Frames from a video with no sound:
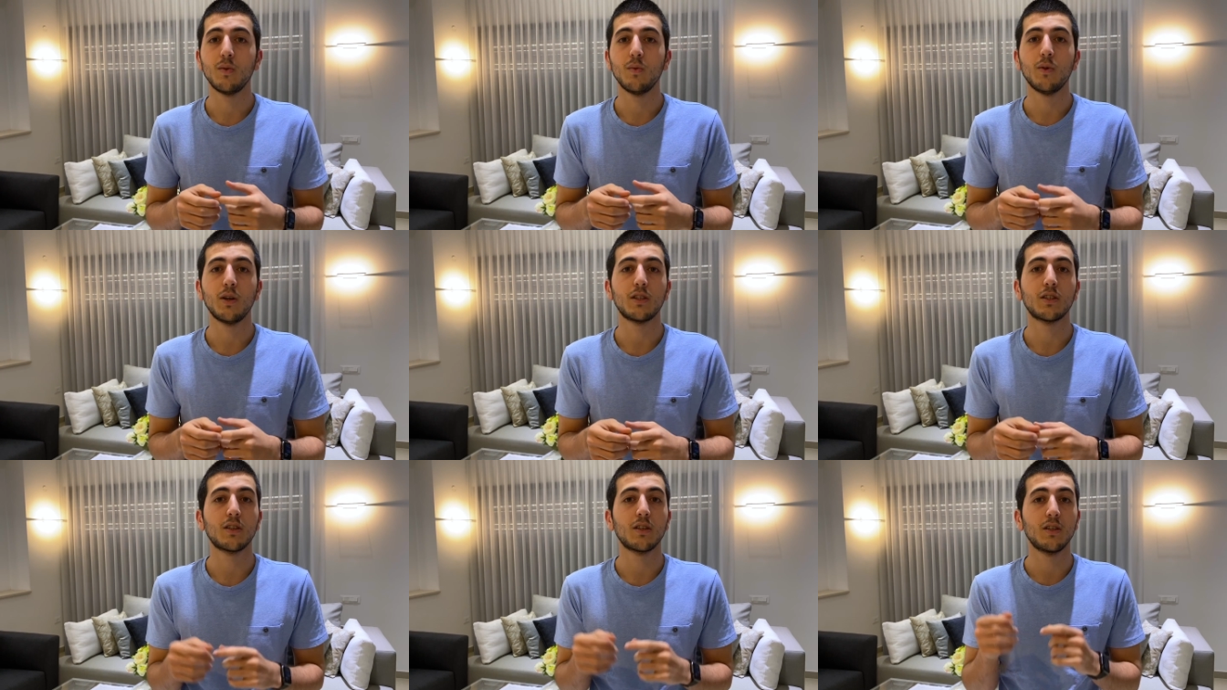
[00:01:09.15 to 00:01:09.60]

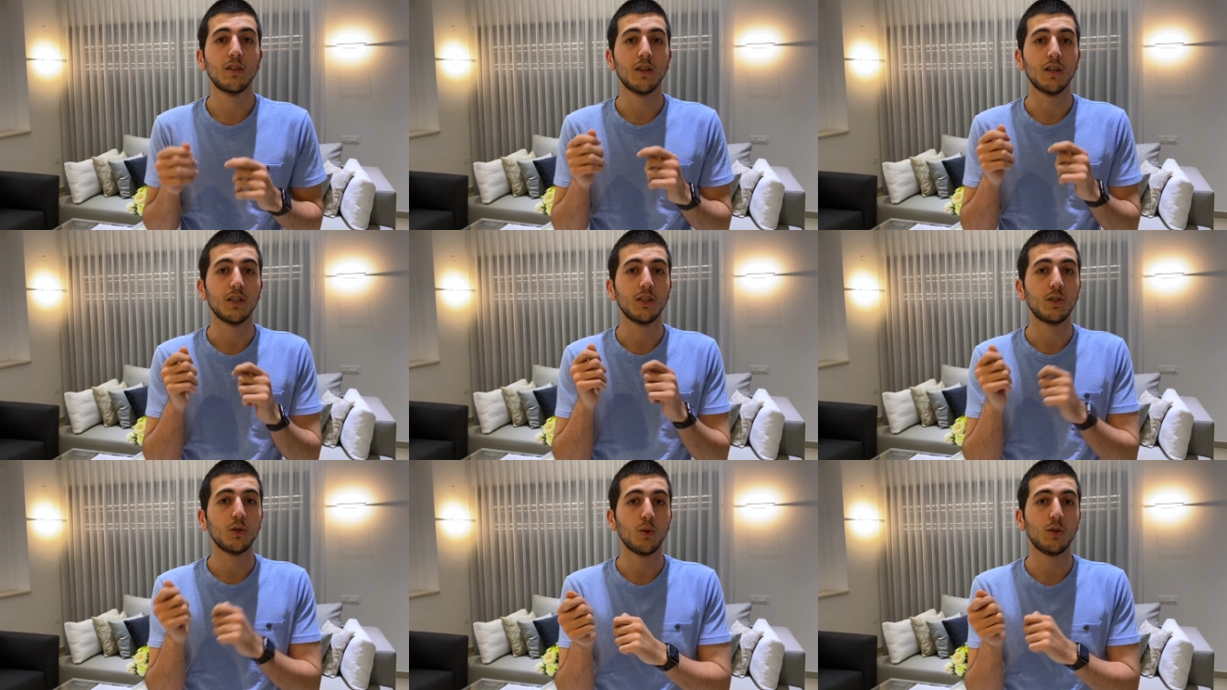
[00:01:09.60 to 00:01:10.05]
what
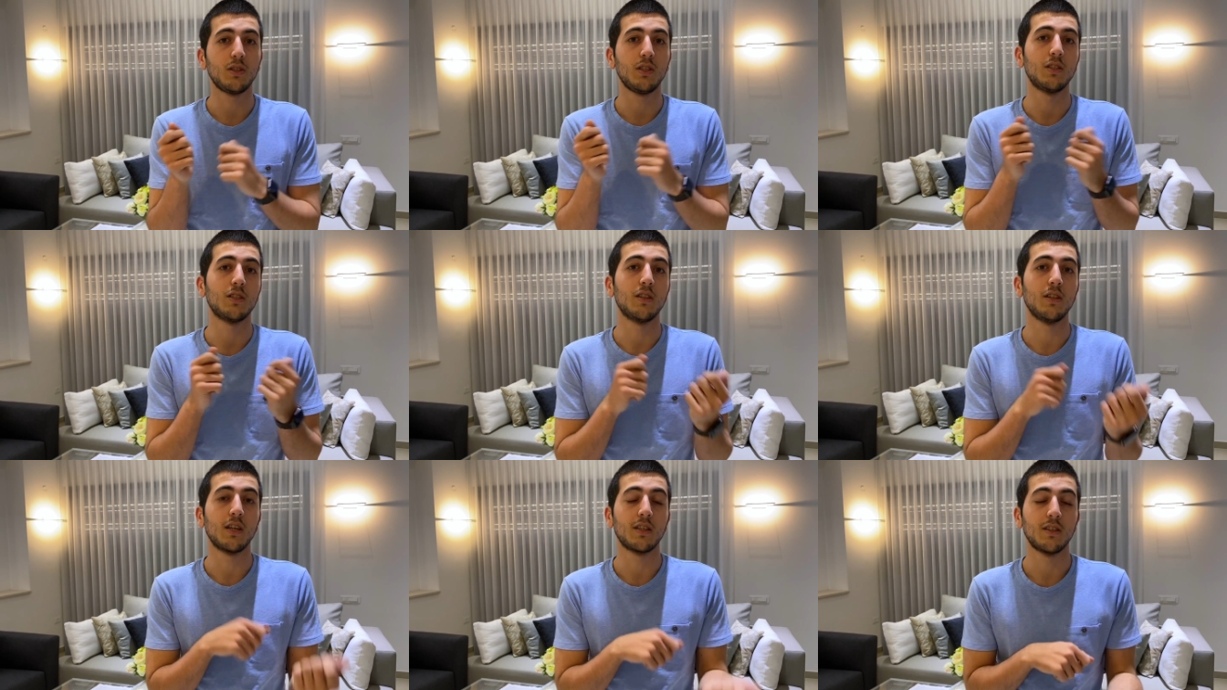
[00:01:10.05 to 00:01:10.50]
joint is
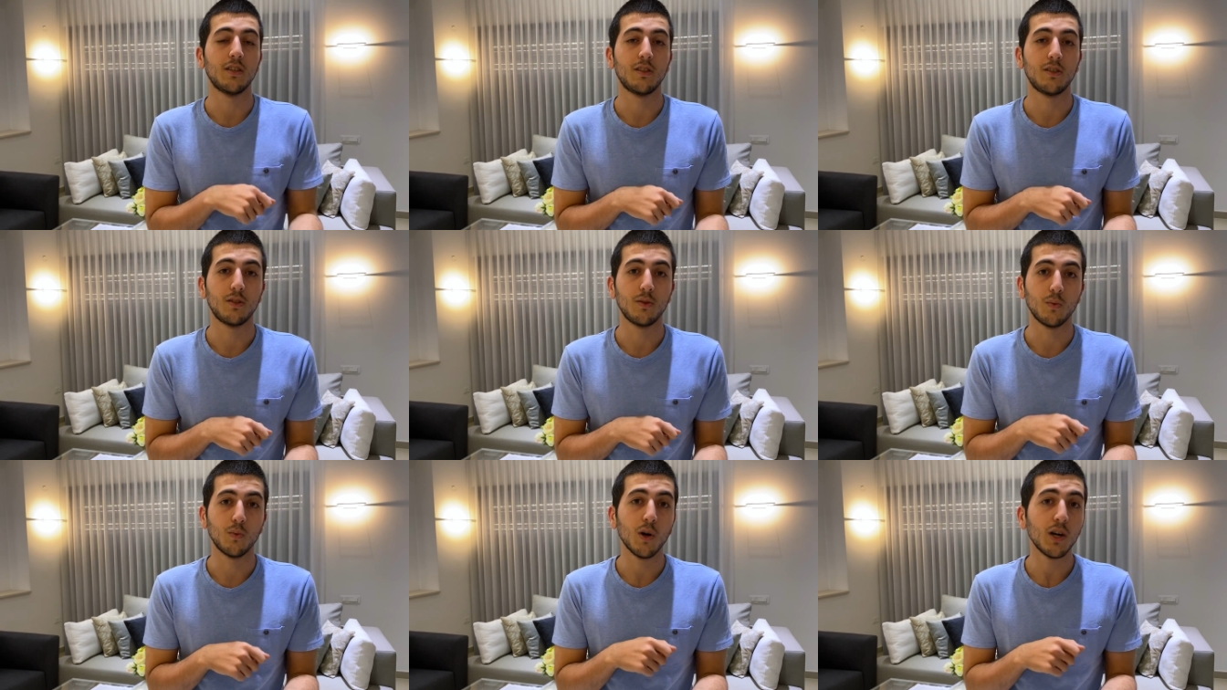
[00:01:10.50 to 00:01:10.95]
connected
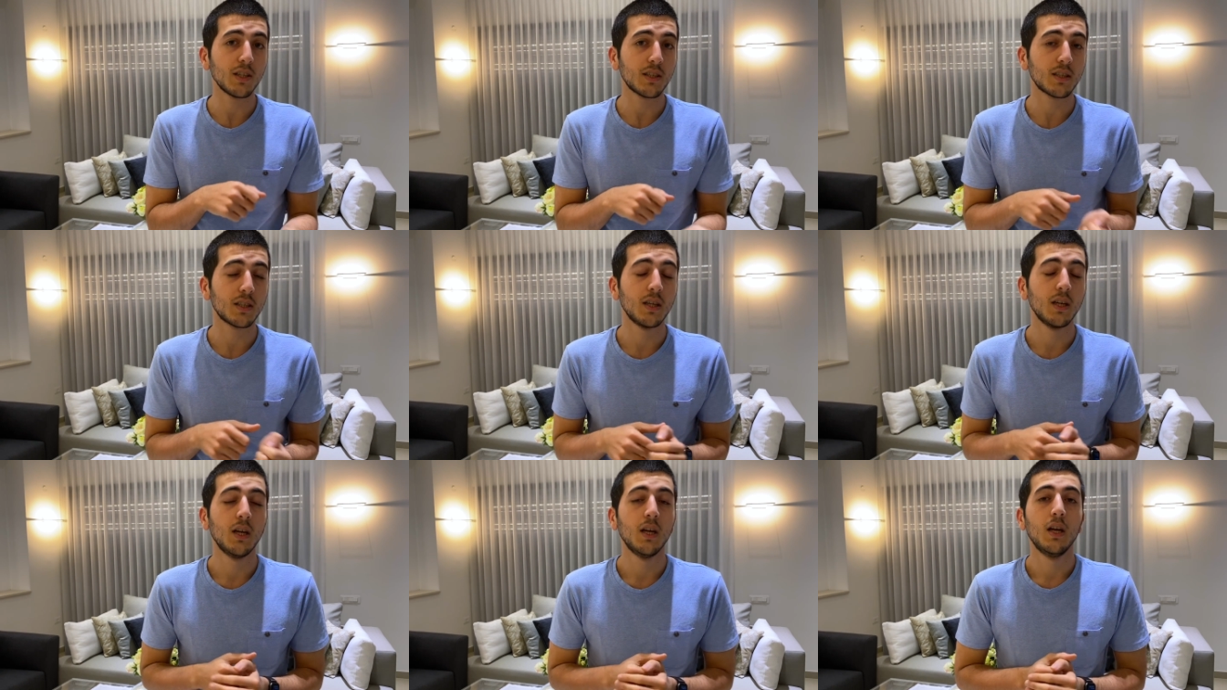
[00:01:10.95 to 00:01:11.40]
to what,
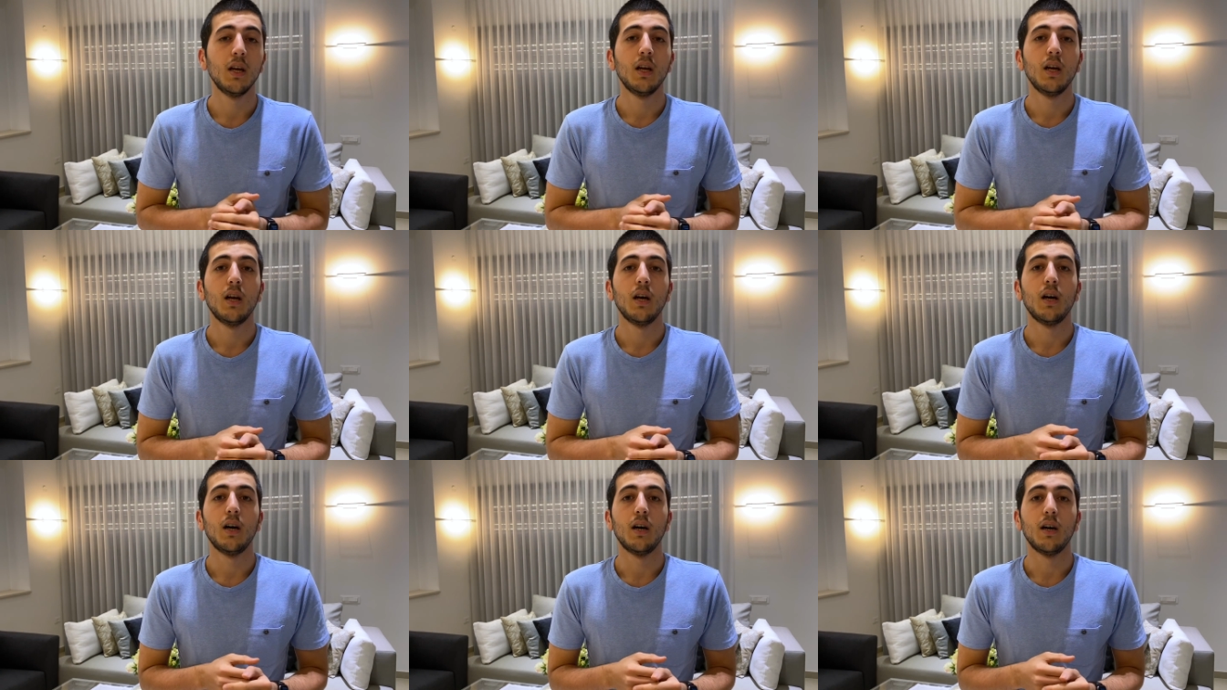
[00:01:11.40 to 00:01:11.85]

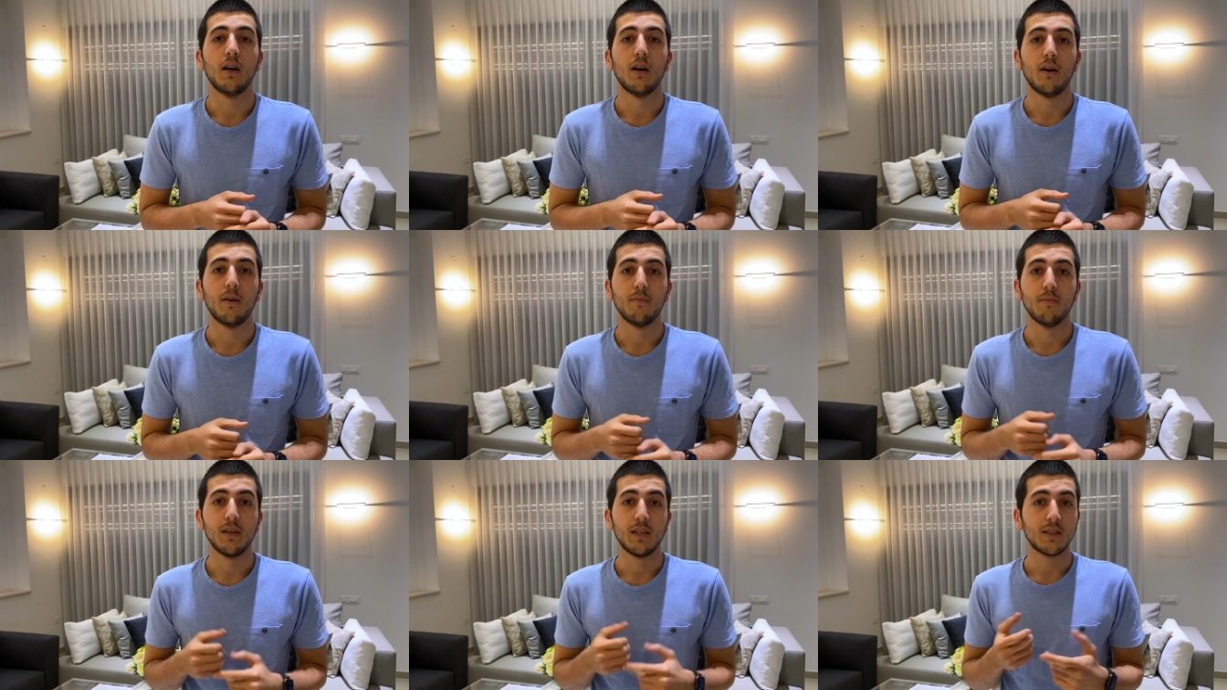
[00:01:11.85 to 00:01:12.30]

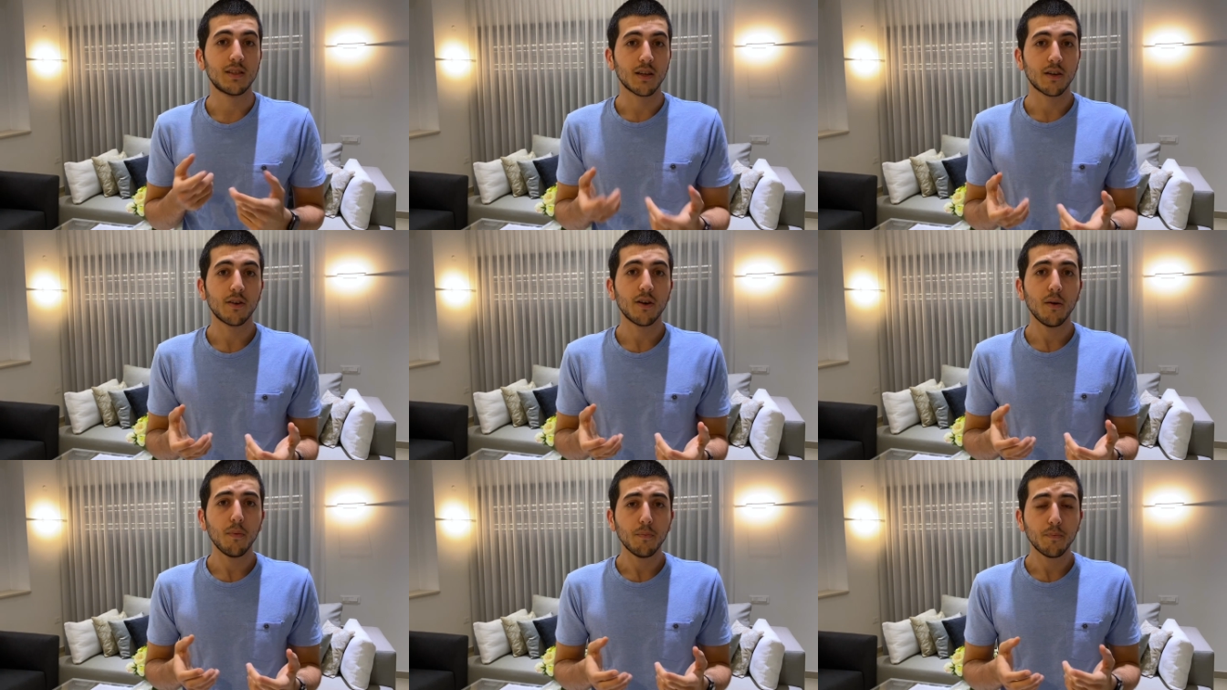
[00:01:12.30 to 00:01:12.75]

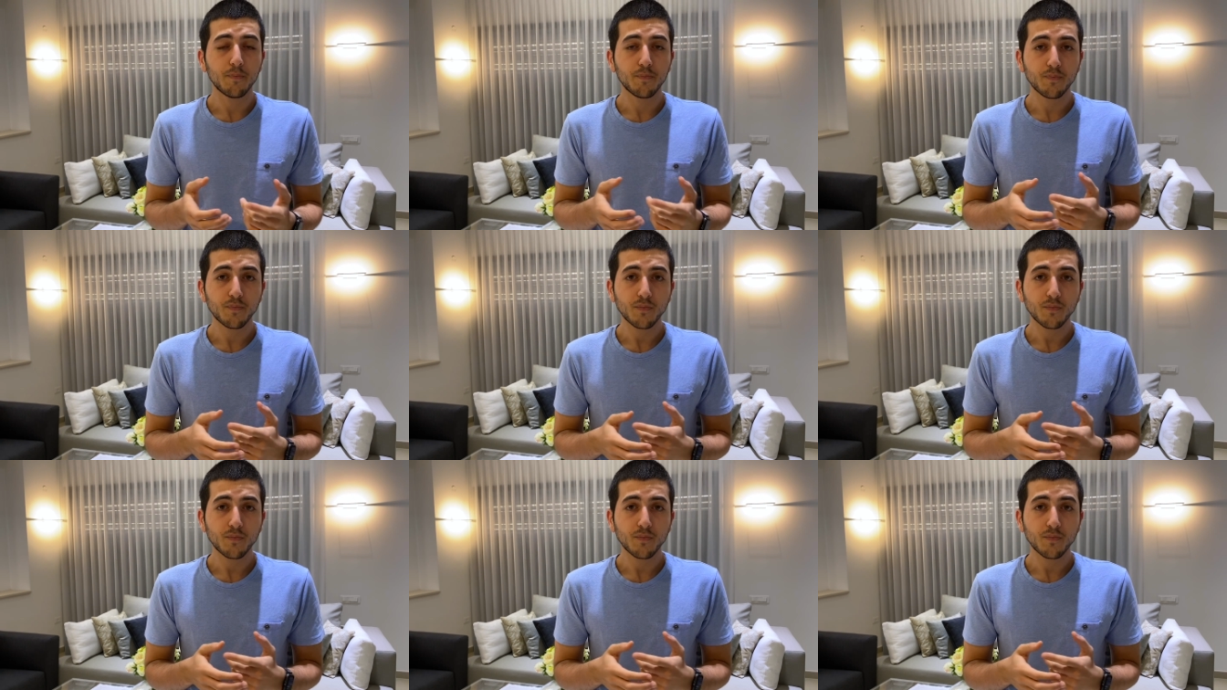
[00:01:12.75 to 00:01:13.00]
etc.